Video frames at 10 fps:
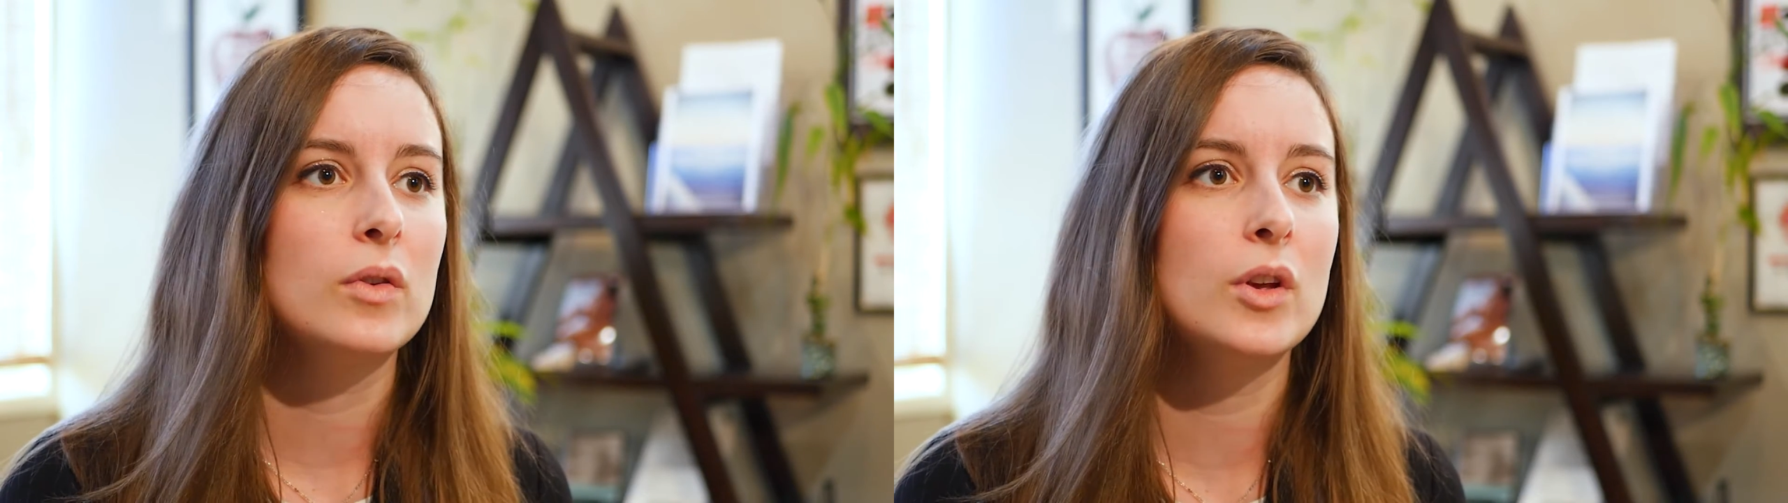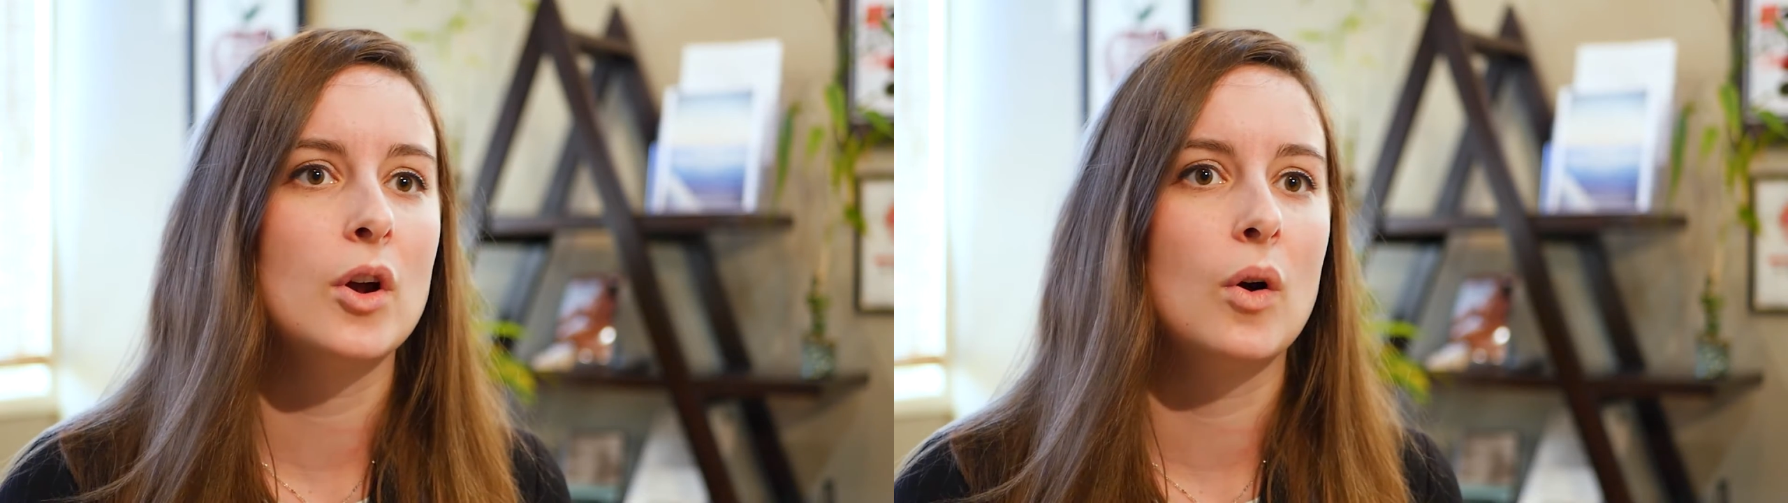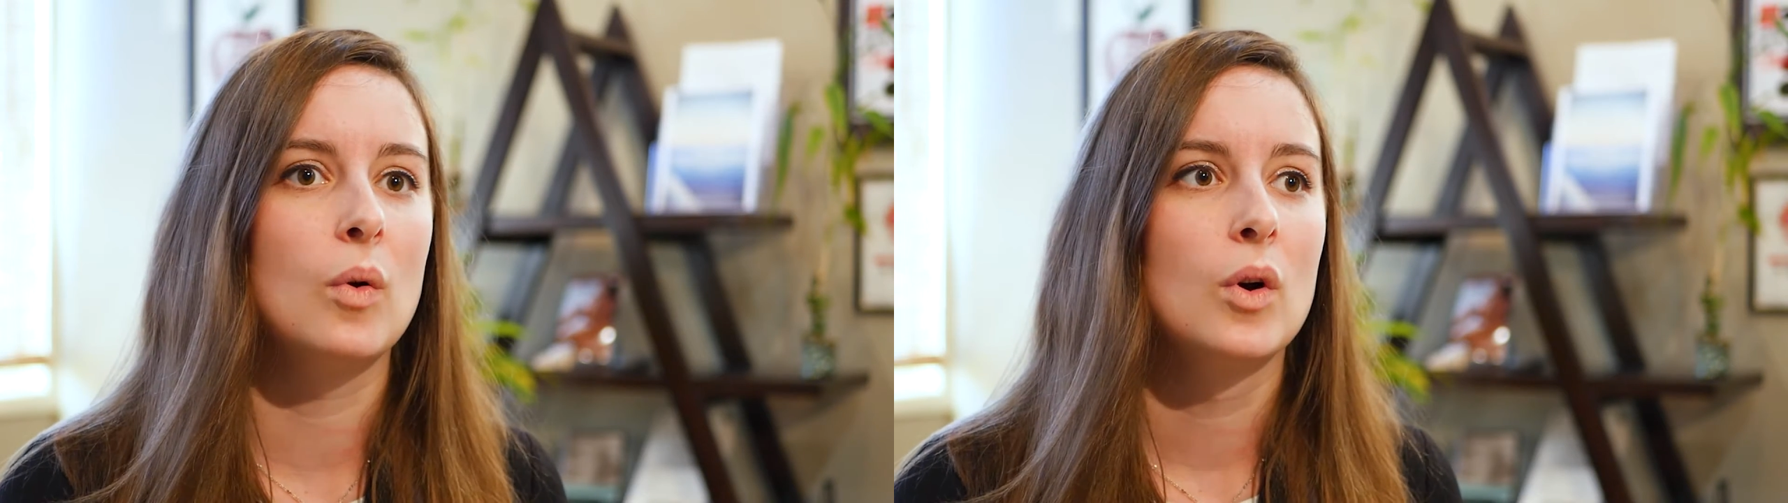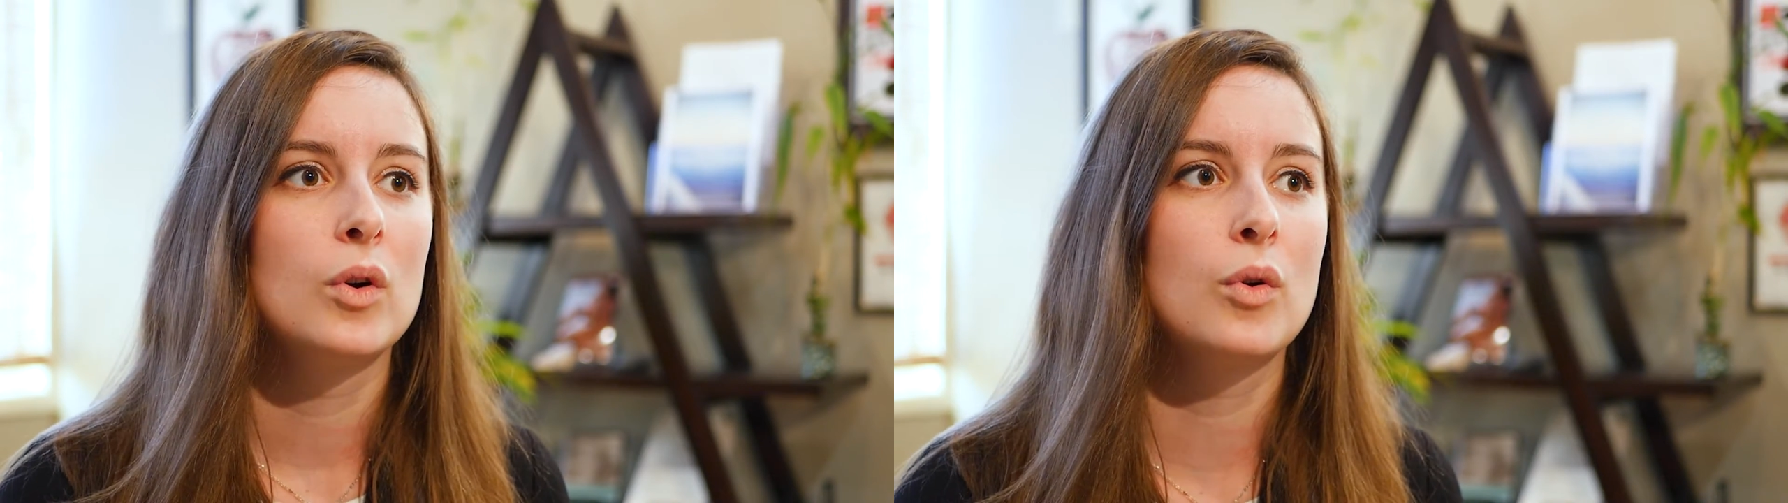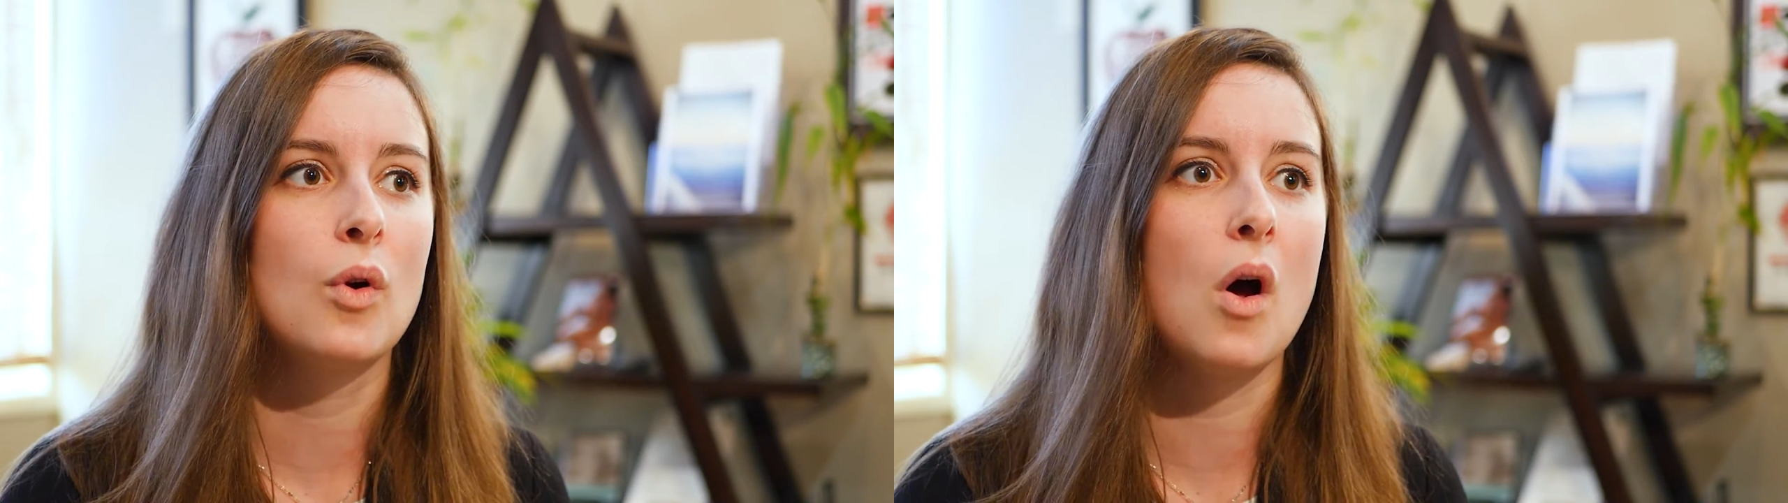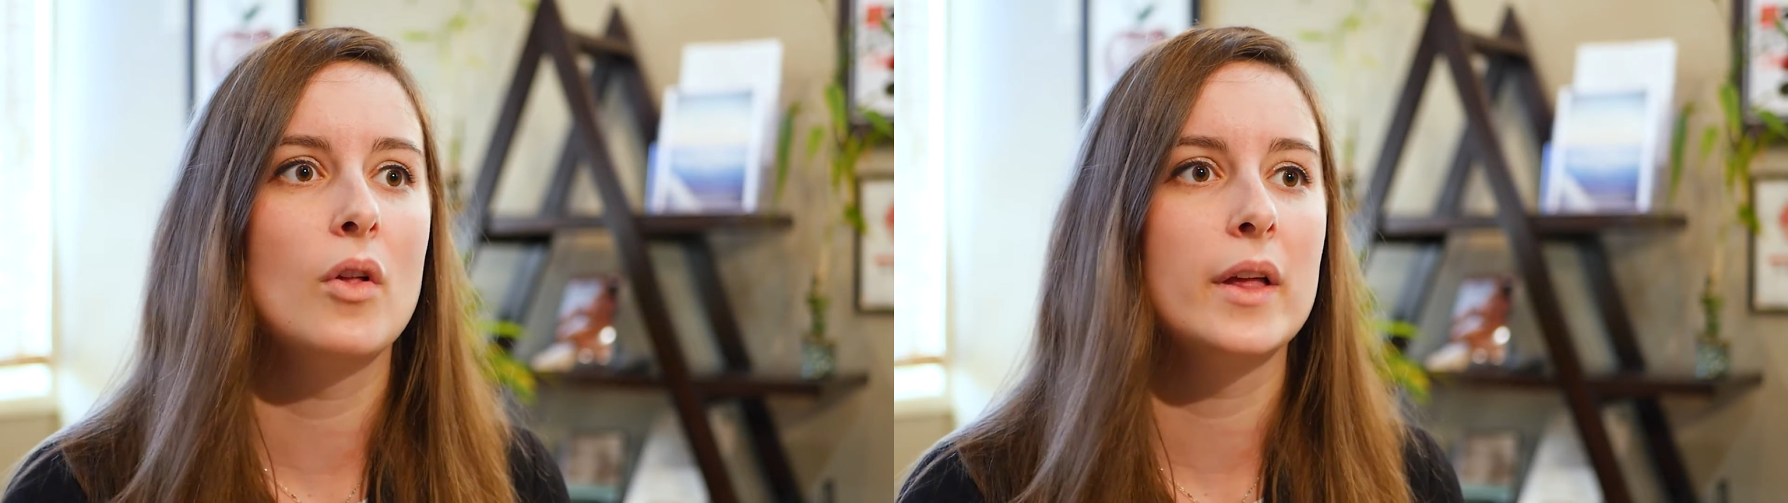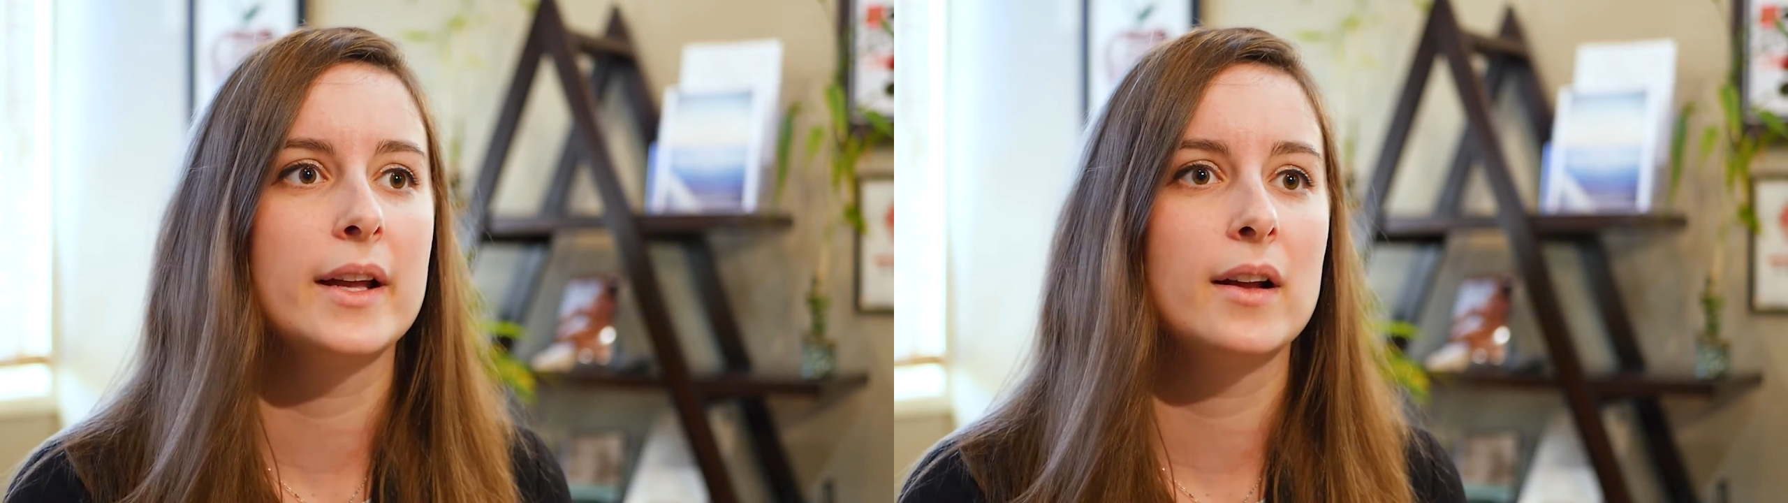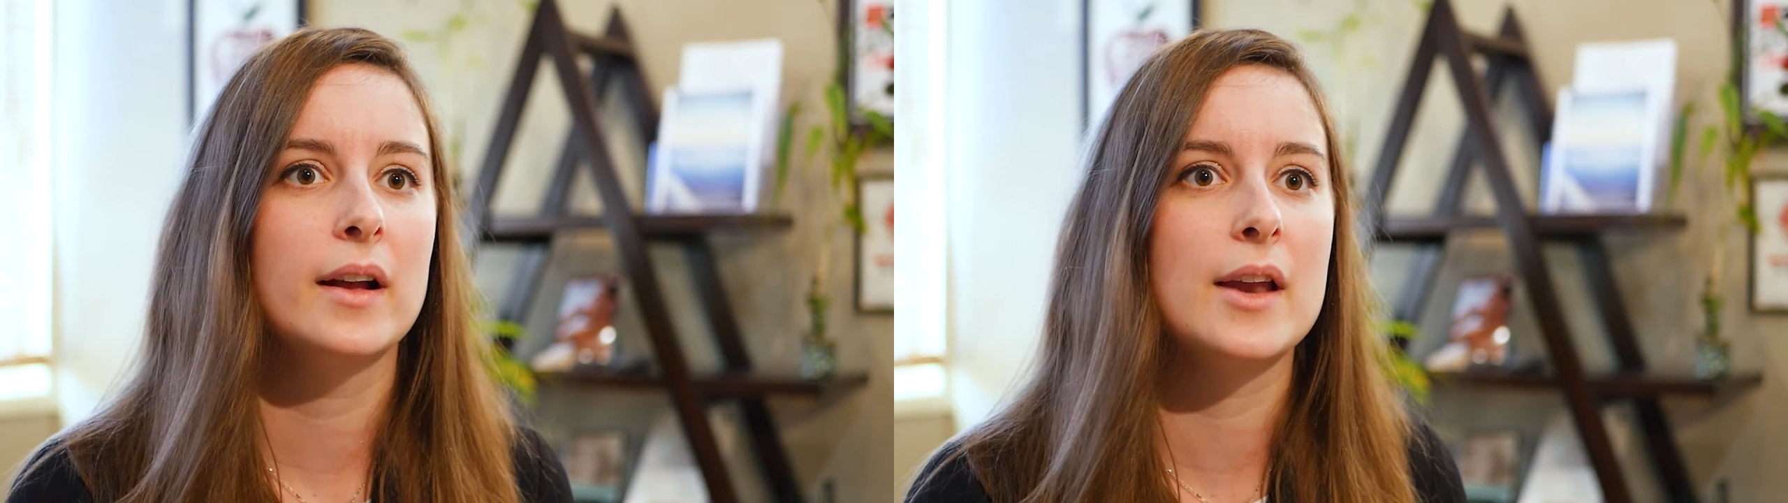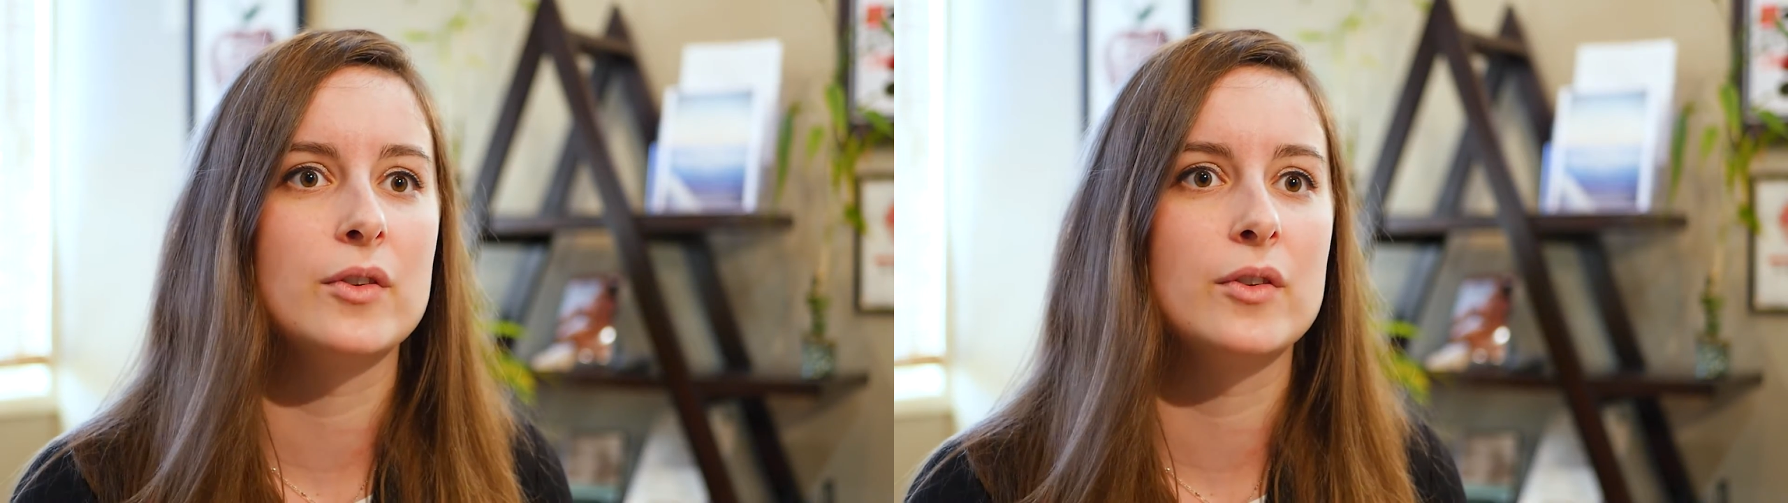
you know, crawling